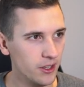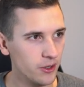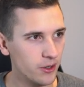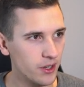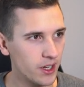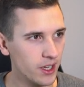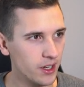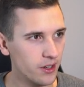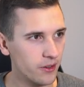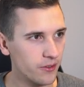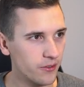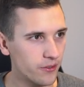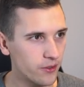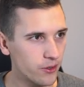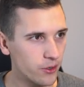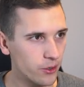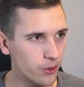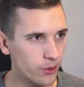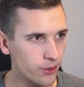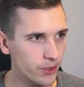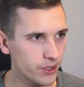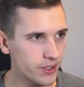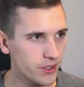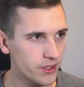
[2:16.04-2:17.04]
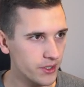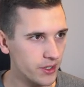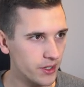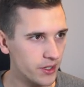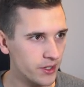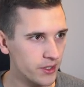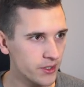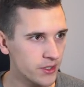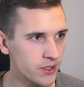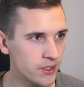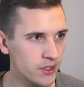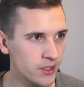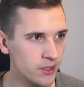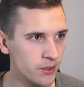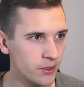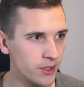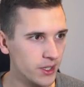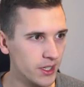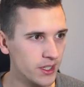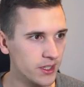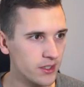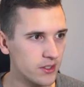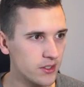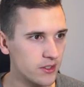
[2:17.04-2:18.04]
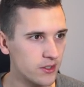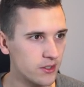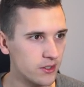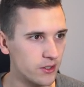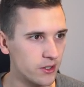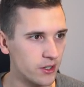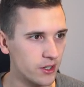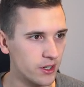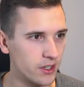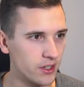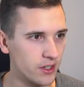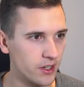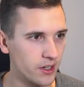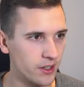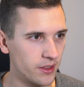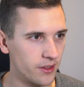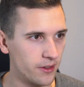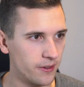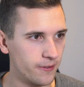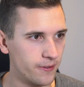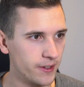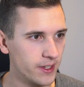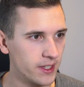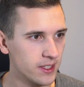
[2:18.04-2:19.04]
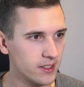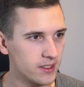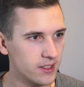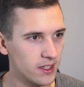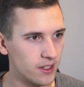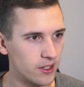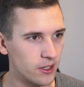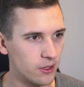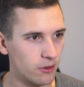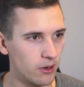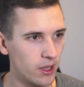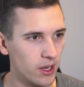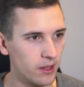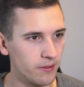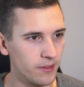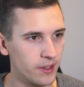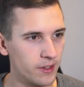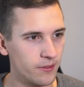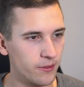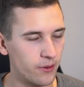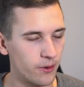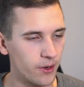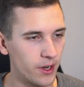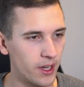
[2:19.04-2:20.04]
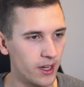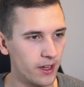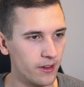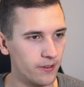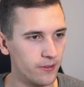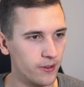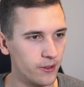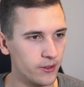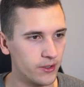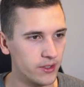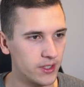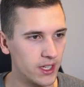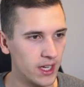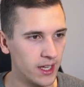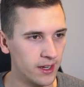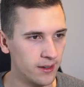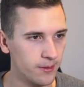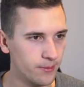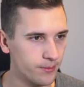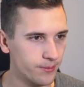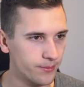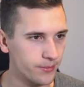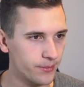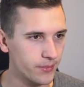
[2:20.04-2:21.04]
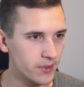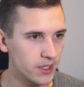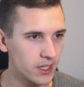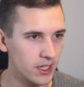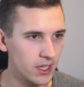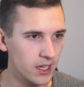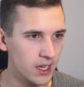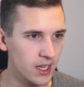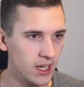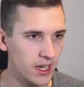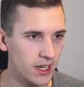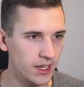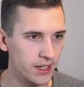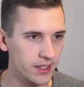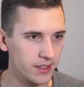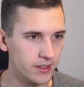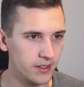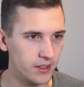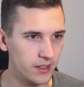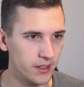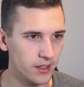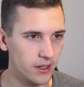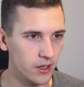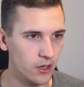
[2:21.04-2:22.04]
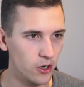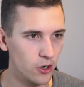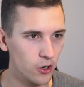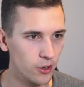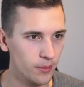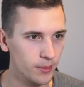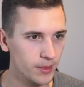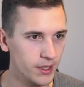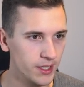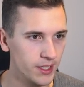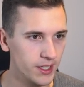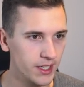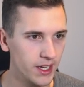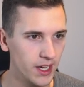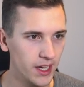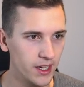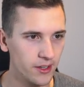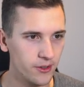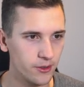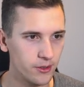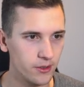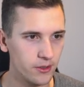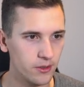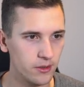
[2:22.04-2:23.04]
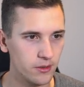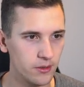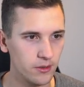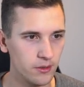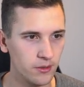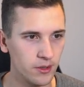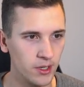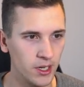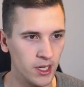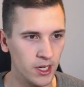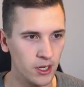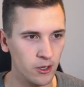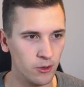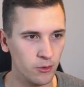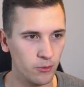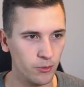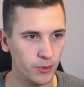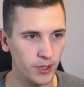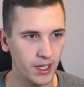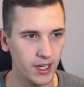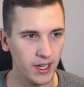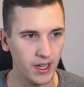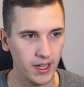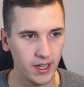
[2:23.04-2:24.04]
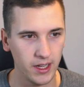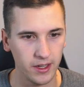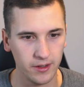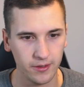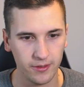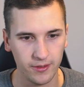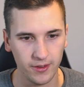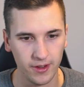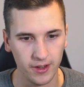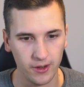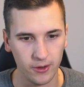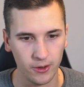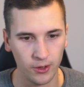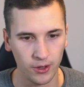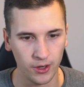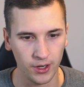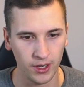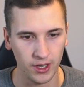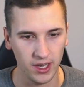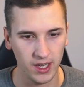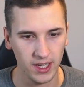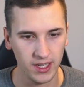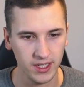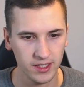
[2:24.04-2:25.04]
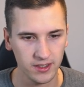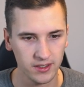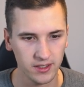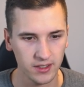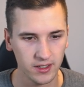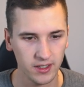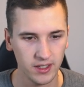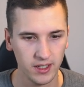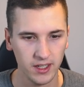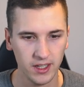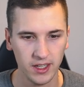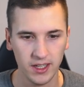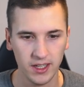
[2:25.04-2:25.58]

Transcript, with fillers: You can of course also insert other things that are relevant for the iPhone X, like the home indicator. Now we have on light.